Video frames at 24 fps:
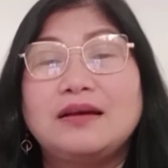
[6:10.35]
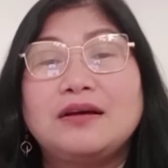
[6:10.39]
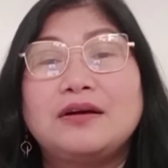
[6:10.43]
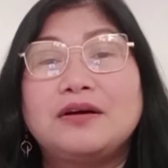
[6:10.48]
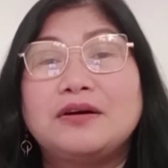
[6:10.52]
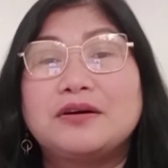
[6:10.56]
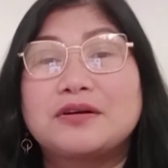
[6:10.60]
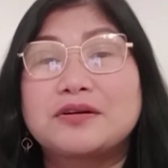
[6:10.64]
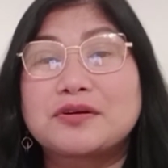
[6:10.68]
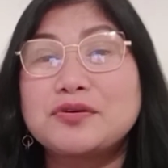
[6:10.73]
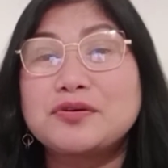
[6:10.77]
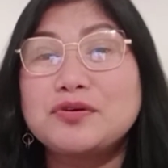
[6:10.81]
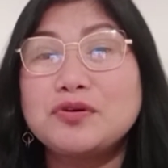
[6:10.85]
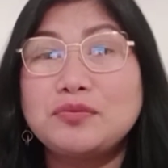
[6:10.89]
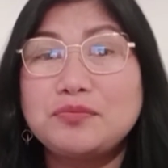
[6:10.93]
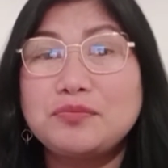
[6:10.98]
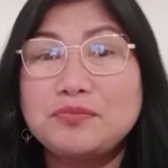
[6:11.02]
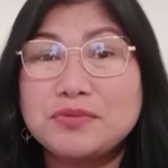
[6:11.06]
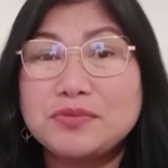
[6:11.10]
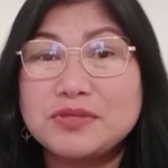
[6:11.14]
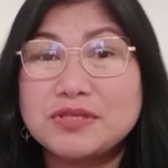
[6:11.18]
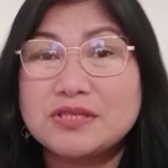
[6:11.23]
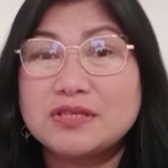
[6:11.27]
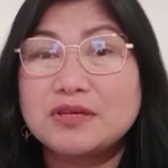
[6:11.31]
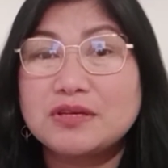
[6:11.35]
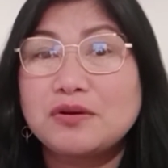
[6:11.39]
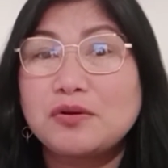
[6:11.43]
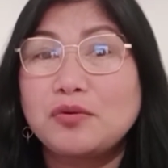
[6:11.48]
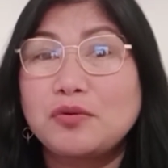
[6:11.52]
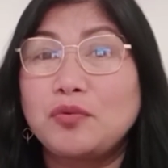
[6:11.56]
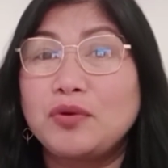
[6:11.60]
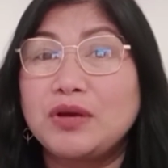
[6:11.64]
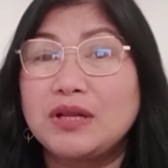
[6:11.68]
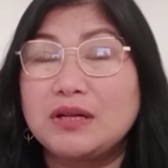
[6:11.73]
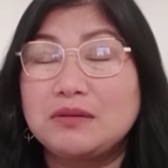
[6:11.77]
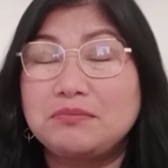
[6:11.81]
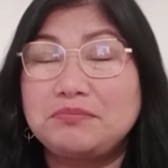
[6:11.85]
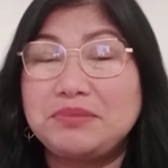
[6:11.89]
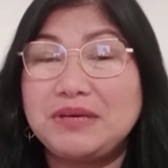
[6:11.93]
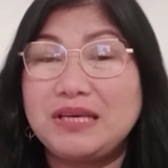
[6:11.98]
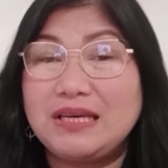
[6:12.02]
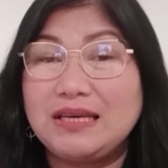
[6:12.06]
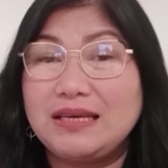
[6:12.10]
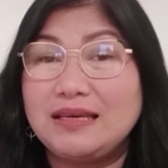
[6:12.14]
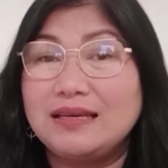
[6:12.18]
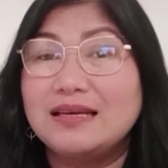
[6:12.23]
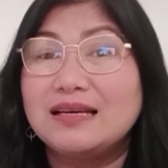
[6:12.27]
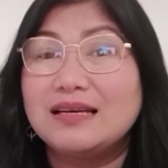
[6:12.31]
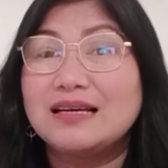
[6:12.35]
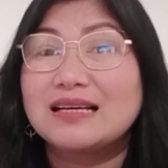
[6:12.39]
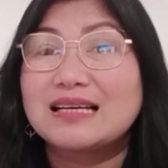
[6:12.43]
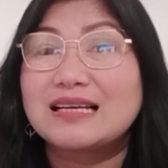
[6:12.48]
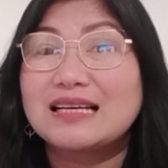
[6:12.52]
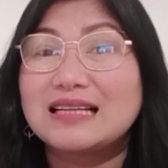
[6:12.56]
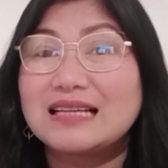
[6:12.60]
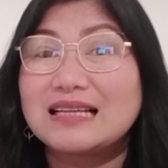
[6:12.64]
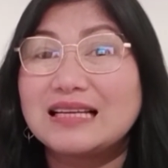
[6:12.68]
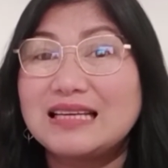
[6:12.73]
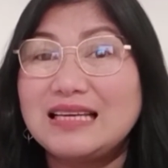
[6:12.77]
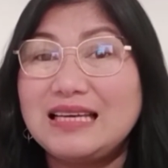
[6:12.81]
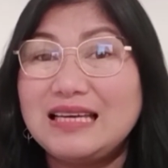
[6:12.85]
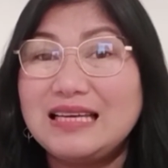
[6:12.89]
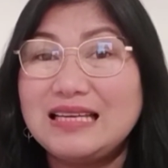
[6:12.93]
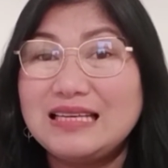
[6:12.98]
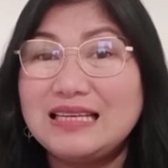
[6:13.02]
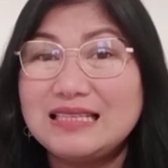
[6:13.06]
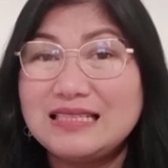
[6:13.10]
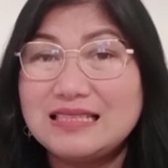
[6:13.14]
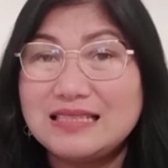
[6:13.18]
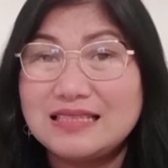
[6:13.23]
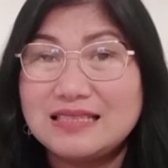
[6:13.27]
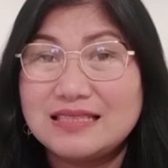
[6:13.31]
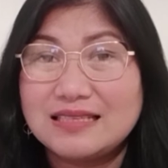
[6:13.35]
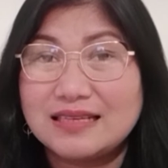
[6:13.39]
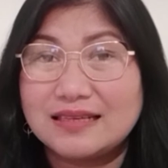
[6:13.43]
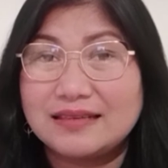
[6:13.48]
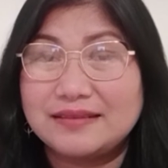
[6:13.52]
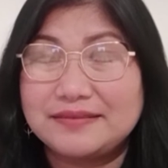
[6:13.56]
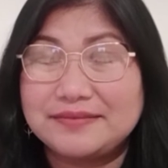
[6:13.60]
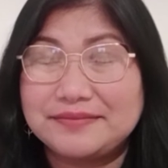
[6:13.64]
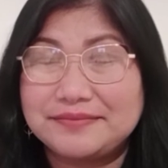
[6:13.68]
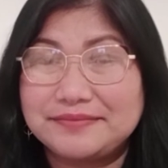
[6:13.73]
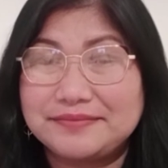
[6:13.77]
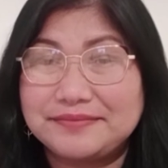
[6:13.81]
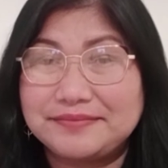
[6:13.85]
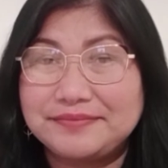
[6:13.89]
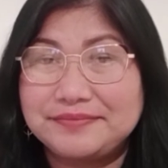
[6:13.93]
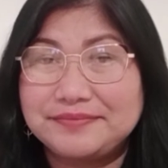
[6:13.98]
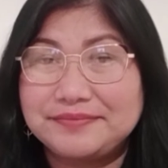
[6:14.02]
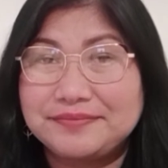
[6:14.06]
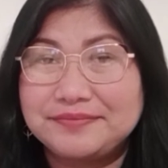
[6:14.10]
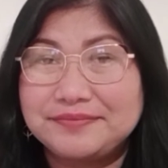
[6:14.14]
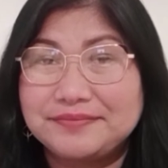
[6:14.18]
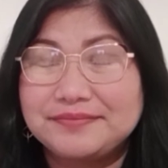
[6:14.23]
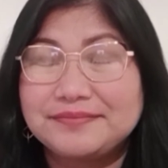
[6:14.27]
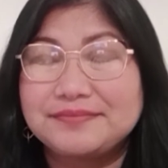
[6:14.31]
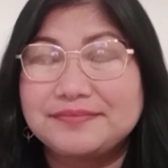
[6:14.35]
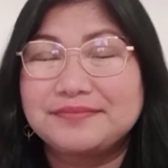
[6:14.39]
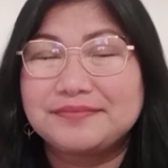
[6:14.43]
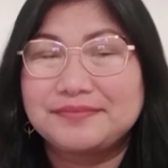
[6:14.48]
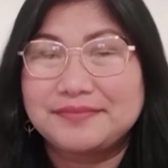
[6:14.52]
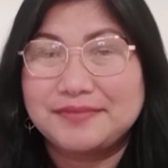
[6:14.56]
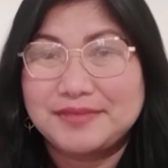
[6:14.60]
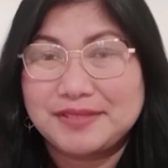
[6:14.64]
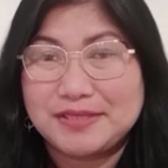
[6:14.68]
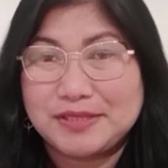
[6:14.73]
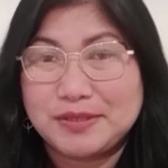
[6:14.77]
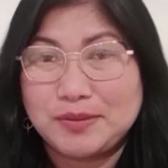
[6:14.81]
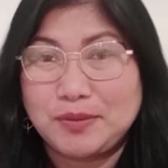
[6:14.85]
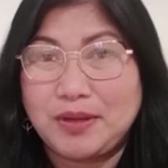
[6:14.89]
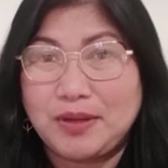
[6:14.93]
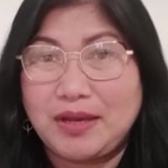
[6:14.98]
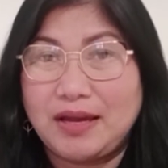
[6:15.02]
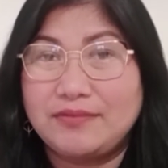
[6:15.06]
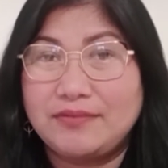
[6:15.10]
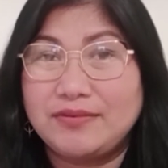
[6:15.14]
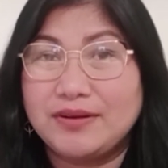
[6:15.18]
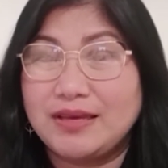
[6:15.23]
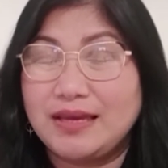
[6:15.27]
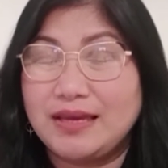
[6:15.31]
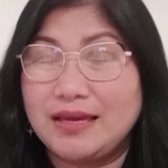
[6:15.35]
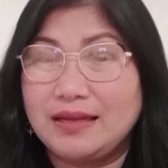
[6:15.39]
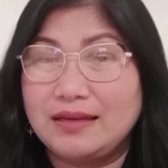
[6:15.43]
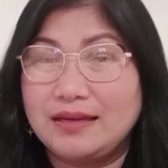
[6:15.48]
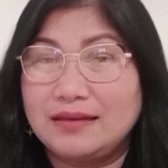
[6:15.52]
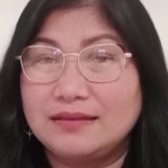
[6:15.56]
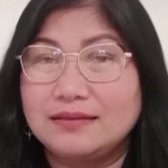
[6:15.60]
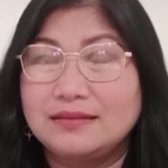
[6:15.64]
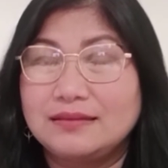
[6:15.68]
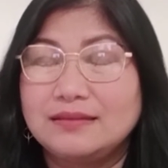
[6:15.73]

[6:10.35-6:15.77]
rooms will be cleaned. So we have again